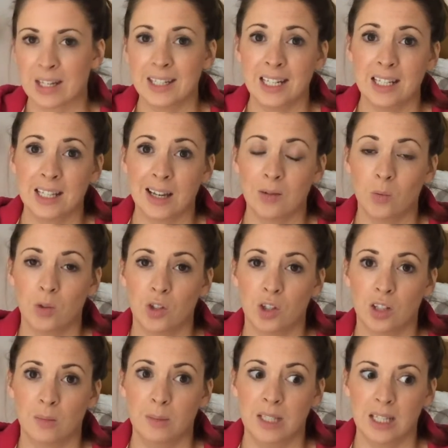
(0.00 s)
days out with
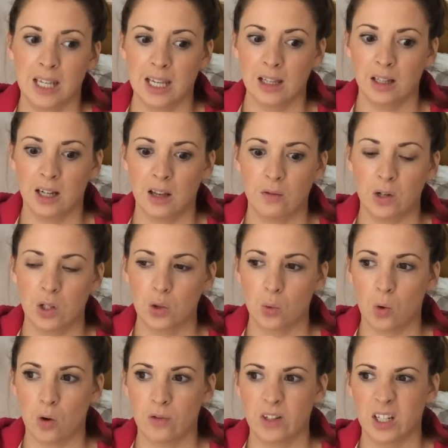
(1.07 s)
just me and Caitlin every
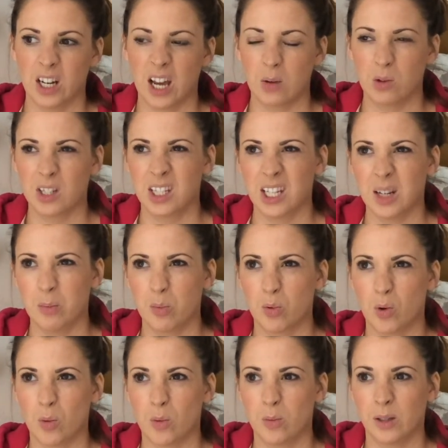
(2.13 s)
so often. I would say
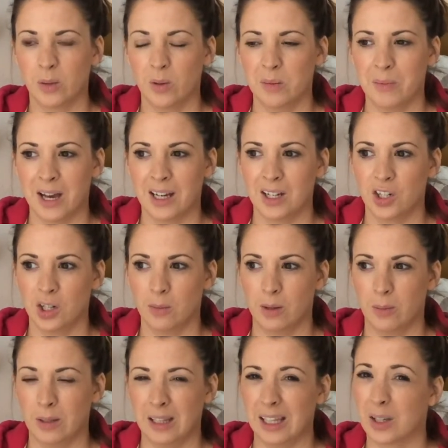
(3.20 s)
probably we manage it
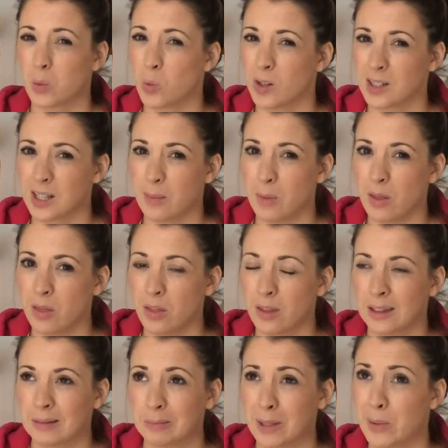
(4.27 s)
maybe like once a month,
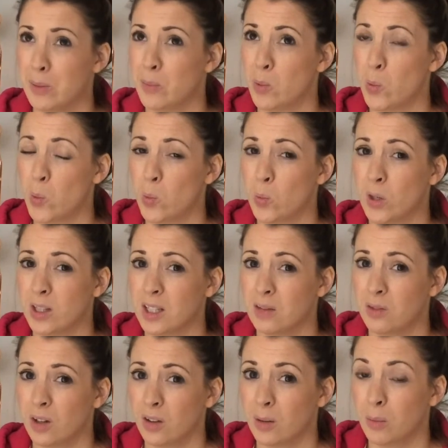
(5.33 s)
maybe once
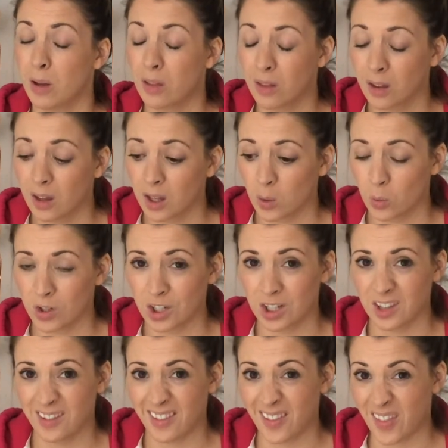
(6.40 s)
every other month, which
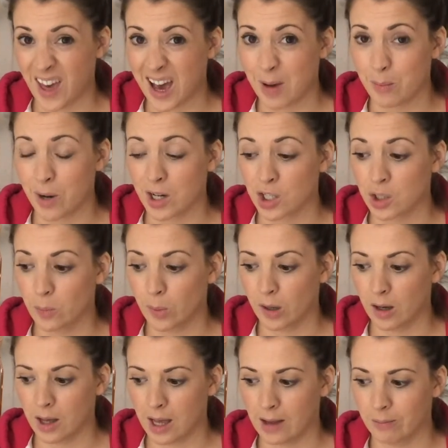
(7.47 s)
isn't that much,
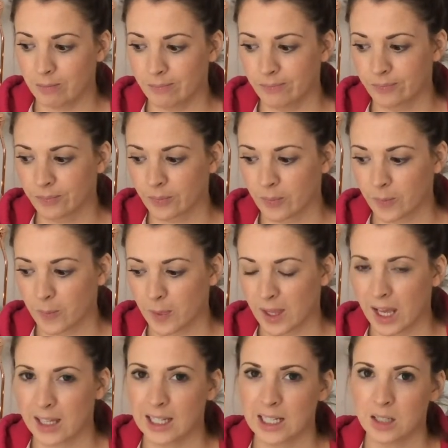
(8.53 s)
but
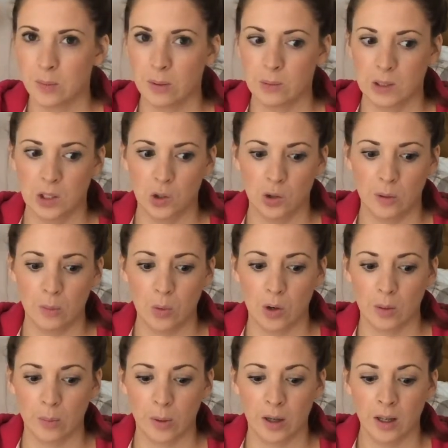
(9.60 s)
I'd like to be able to do it
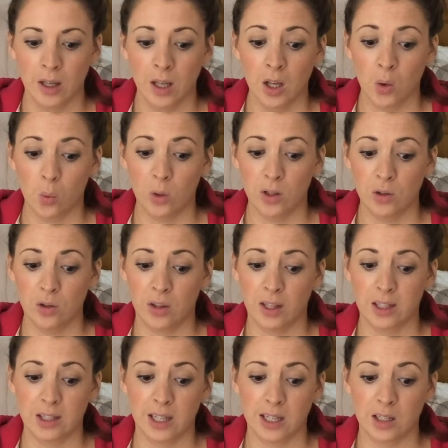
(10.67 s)
more. But we do
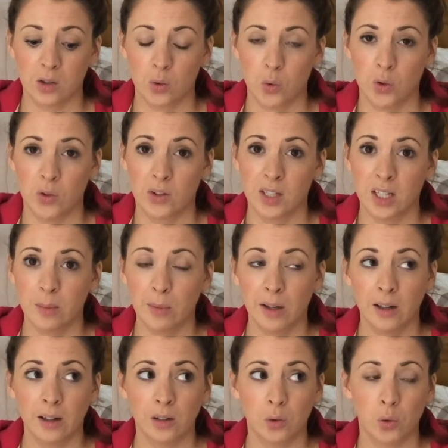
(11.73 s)
things like go to the
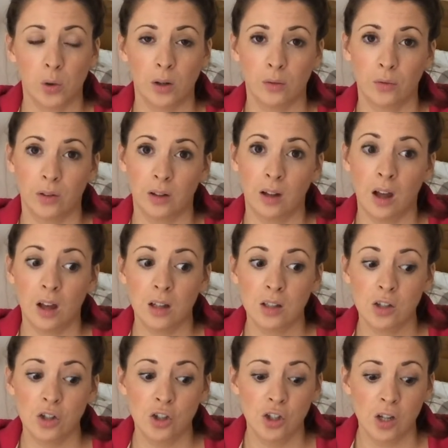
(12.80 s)
cinema, go out for
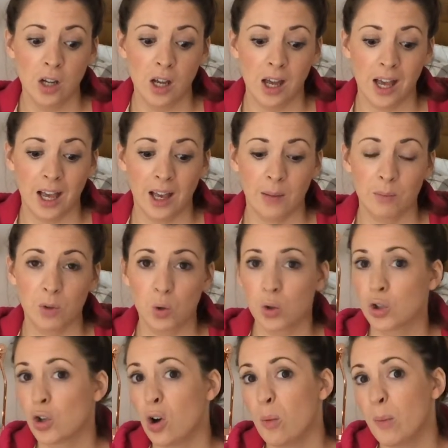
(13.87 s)
lunch, go
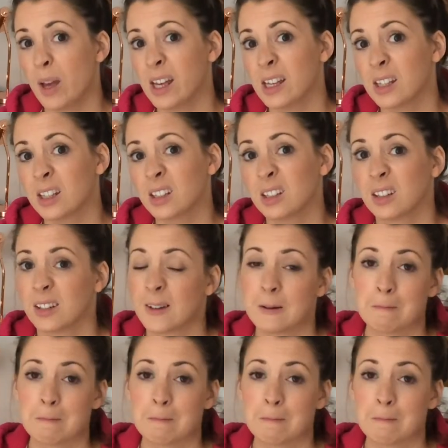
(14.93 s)
shopping,